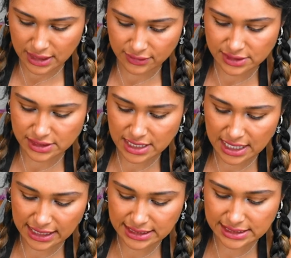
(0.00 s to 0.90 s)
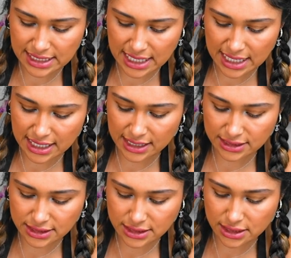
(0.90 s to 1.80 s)
how it's nice and
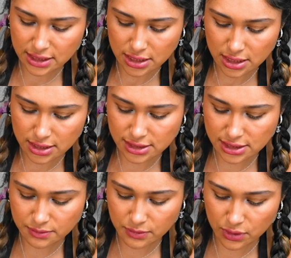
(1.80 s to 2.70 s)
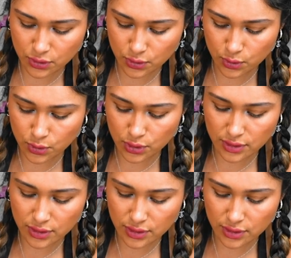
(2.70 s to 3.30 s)
smooth